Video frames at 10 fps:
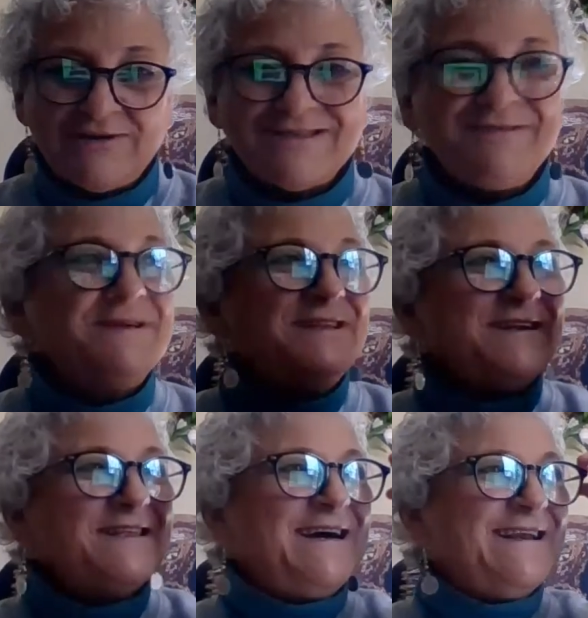or something
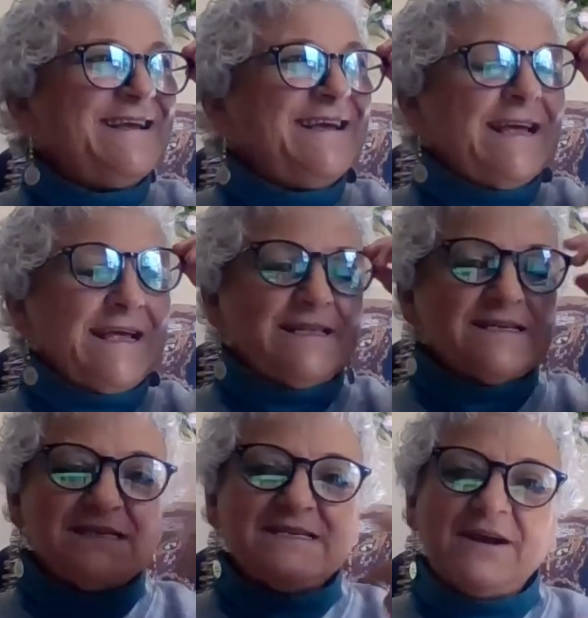like that,
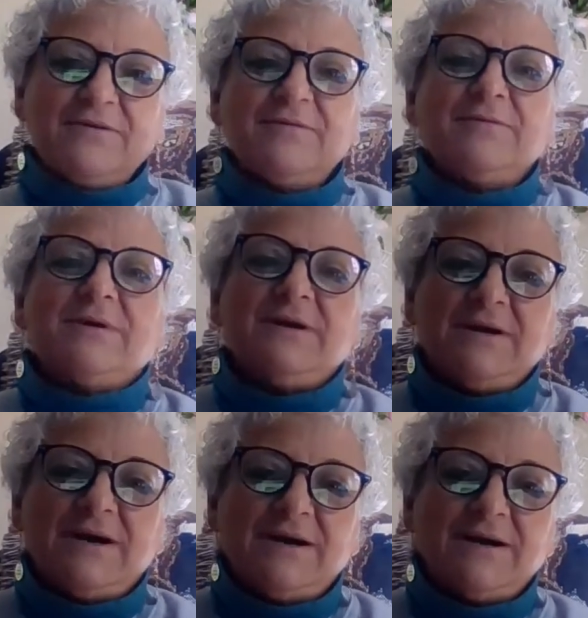this is how
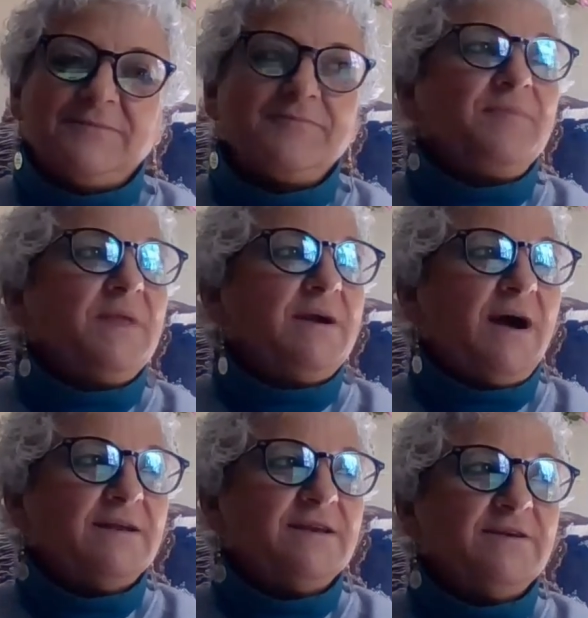
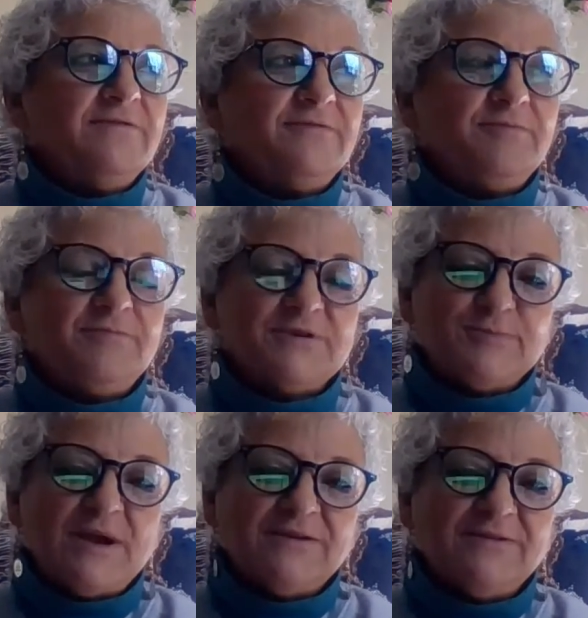cognitive
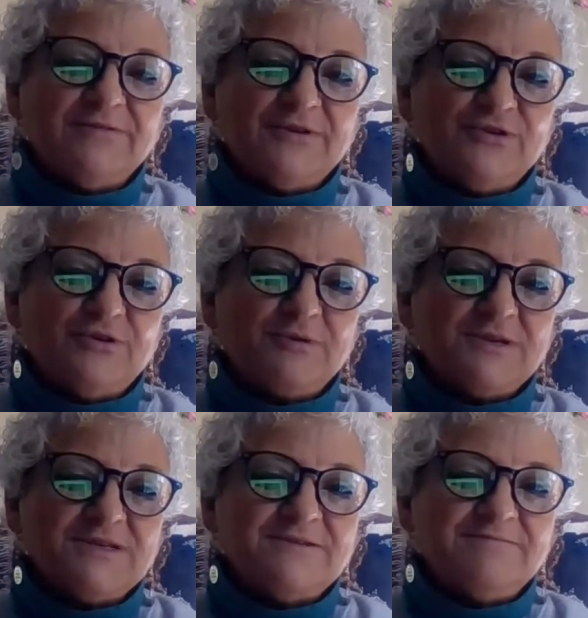perspective
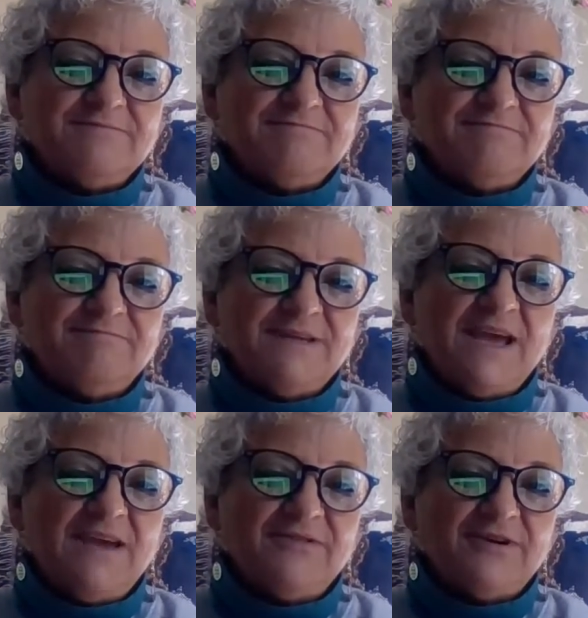interprets
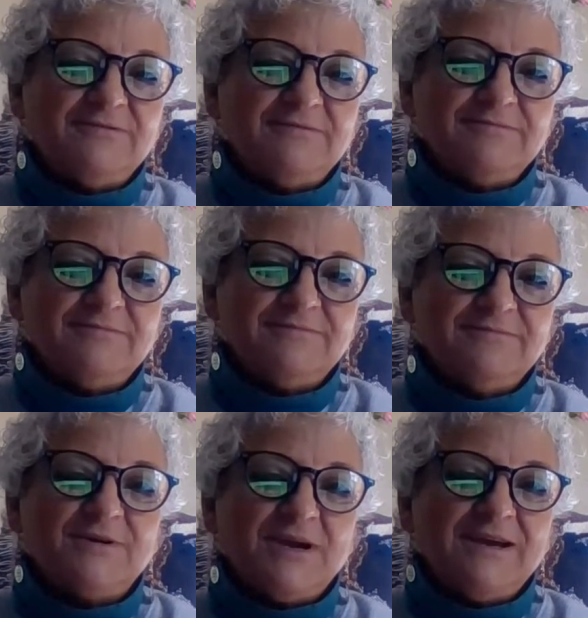behavior,
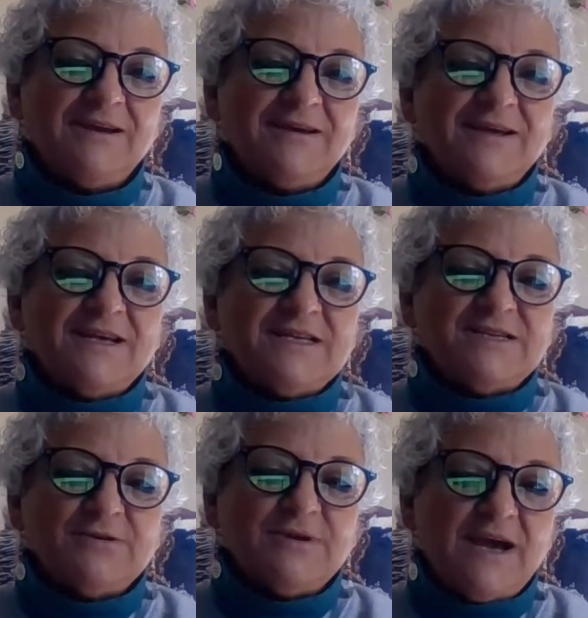okay?
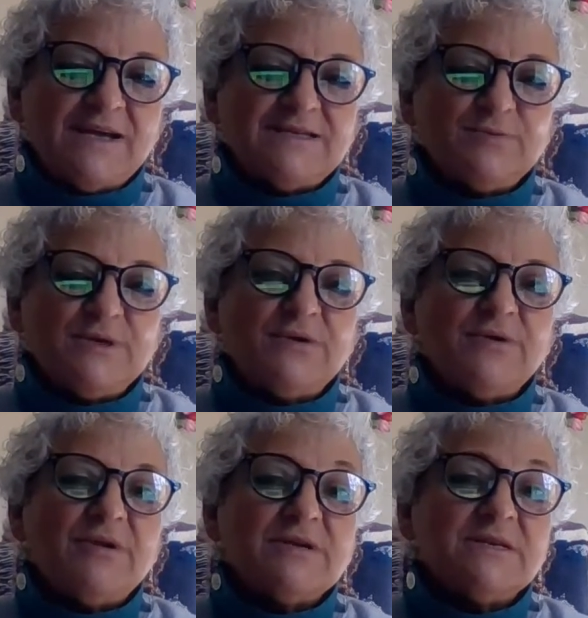So yes, we know
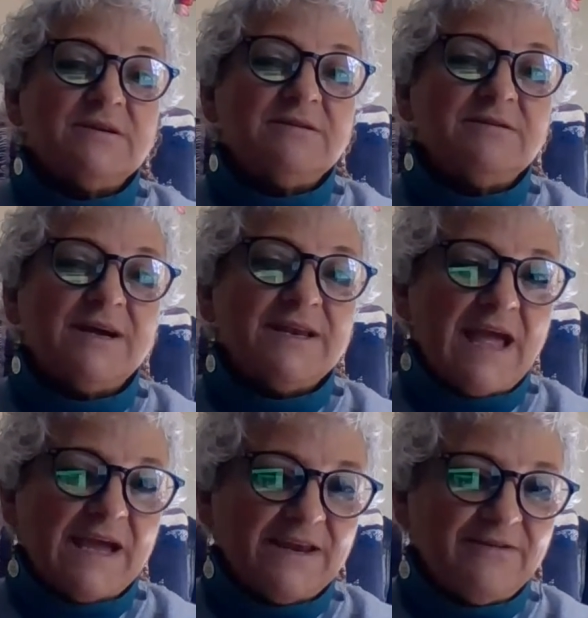that there's a
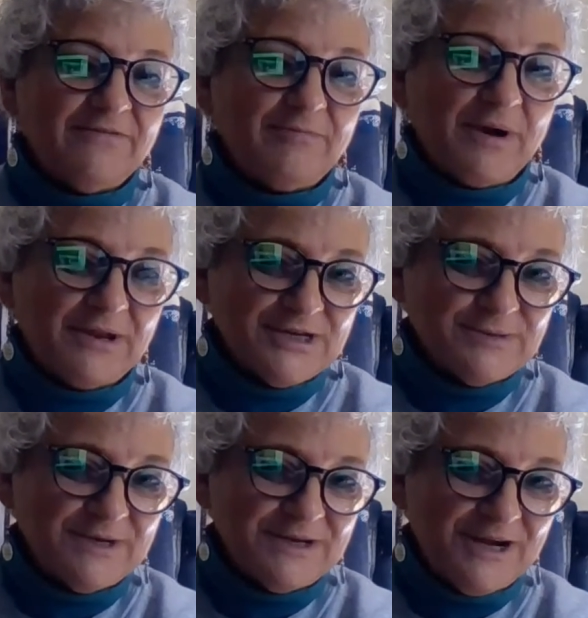negative
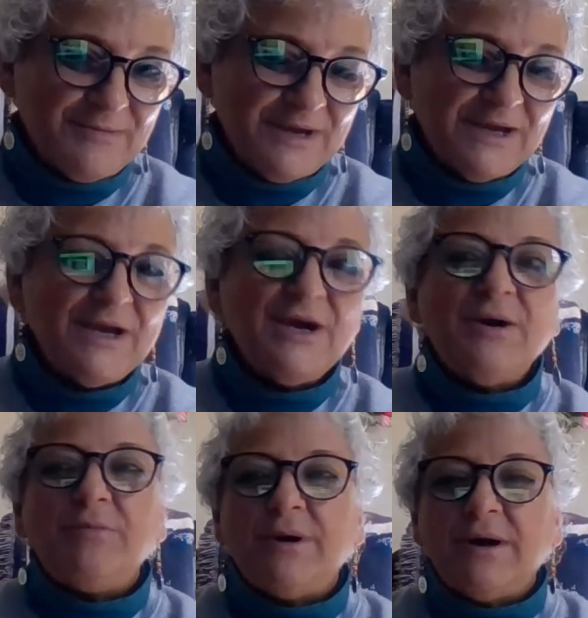punishment coming,
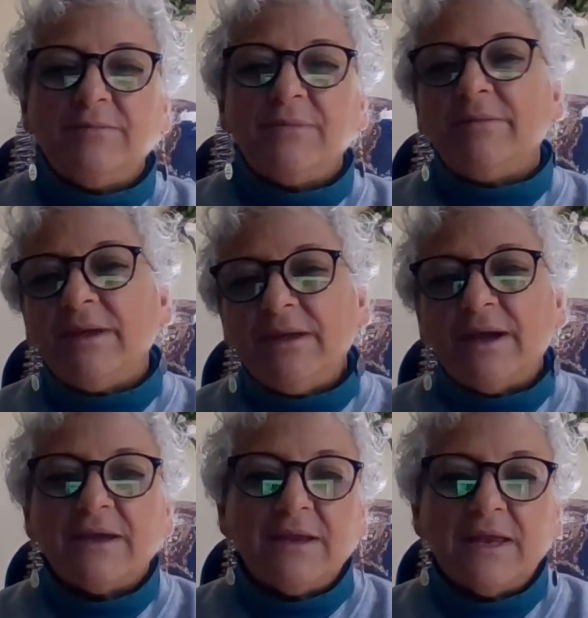but maybe
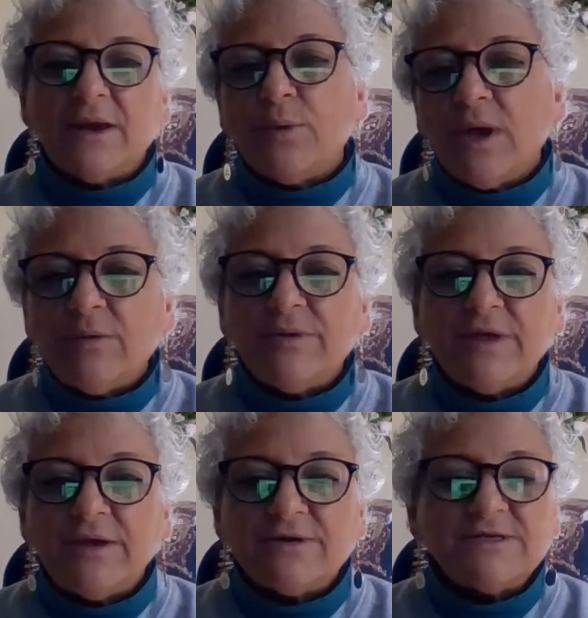I can get away with
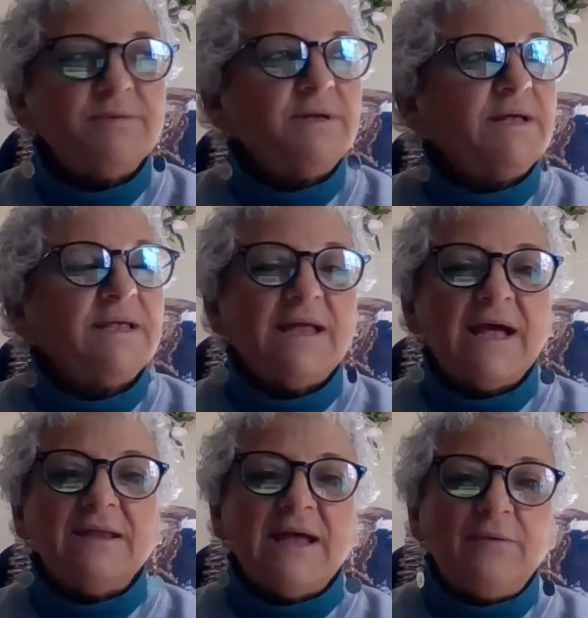it or something like
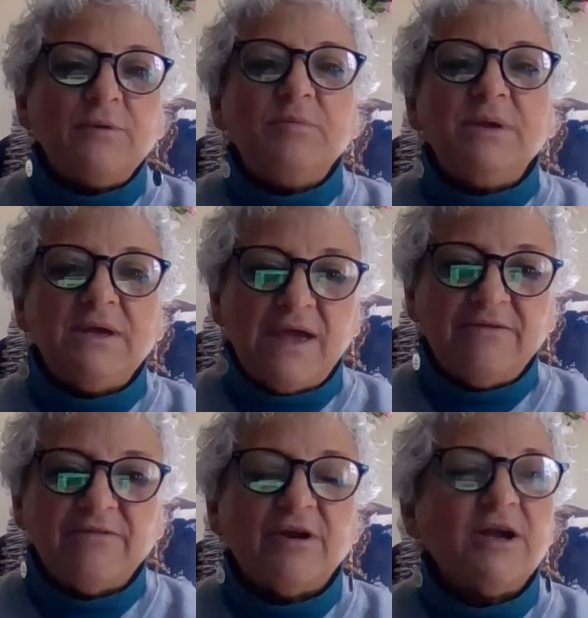that. That would be
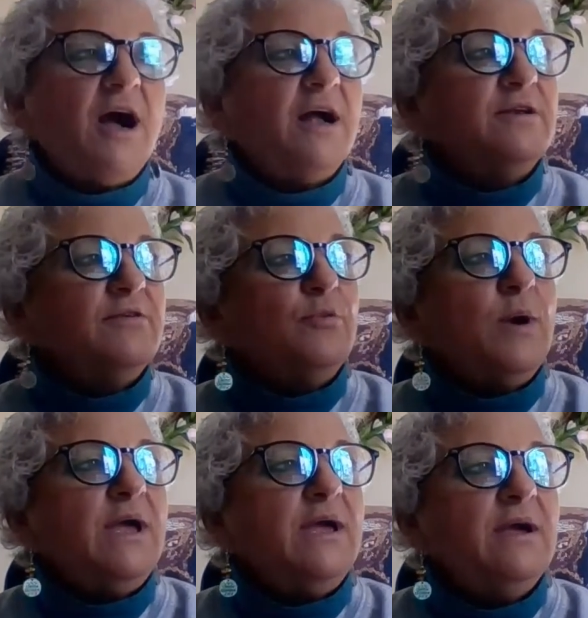a very cognitive
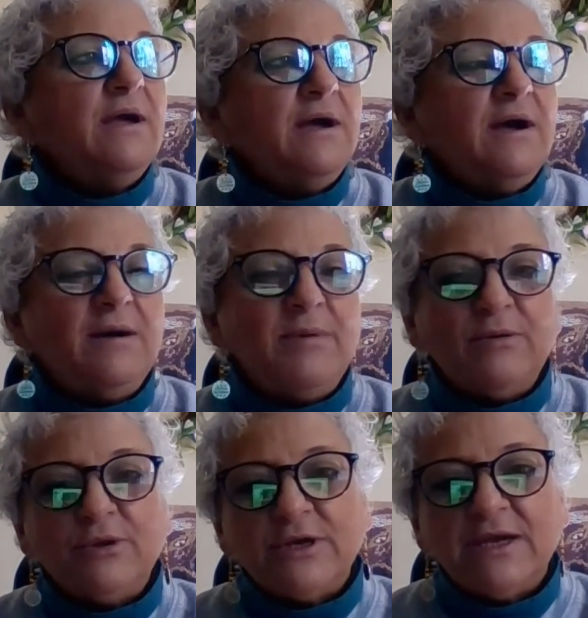way
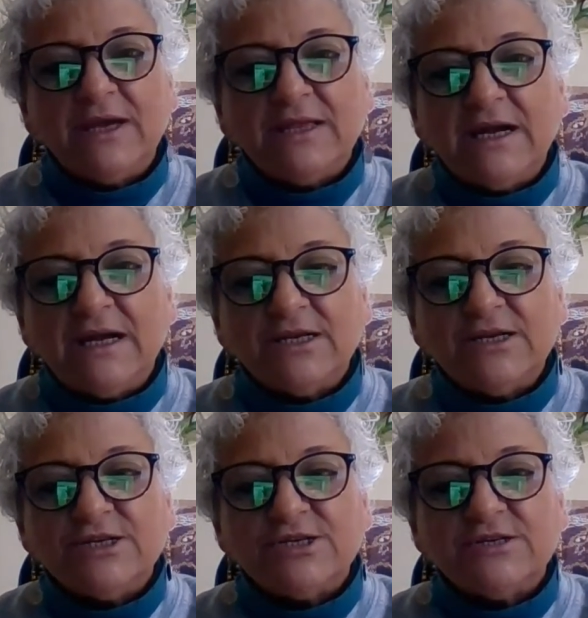about looking at the
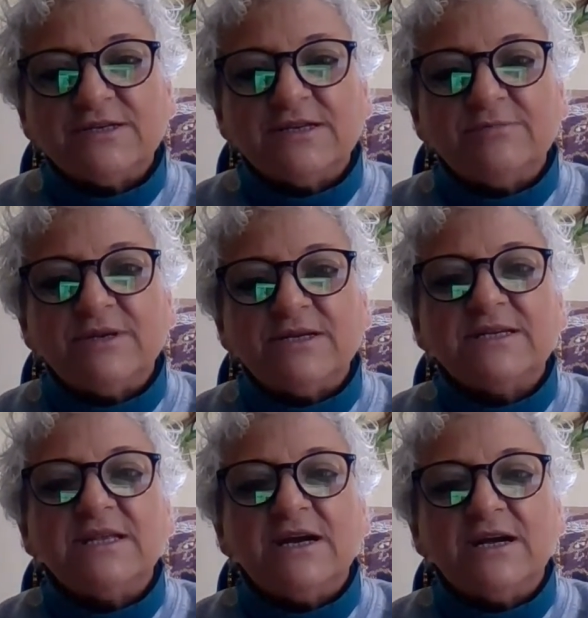unconditional stimulus
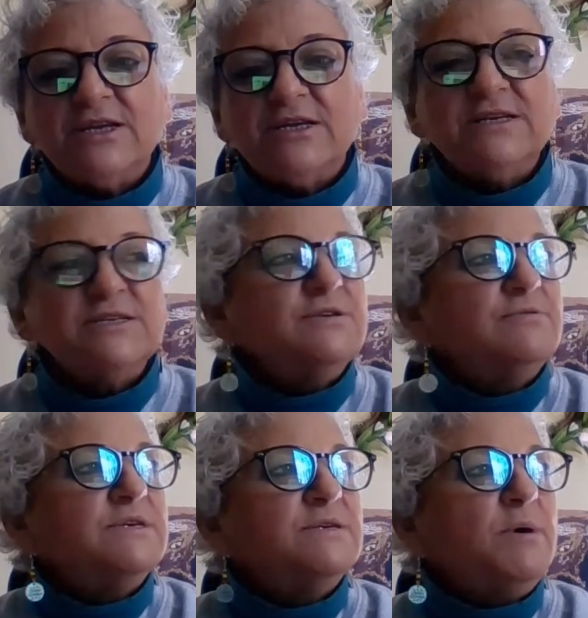and the unconditioned
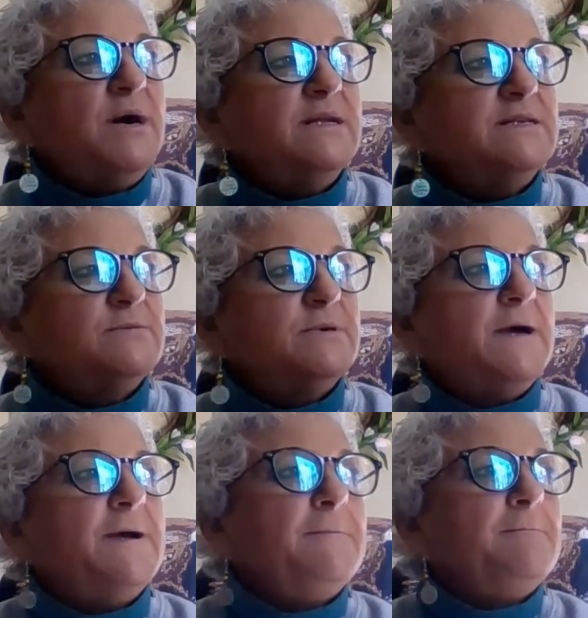response, okay?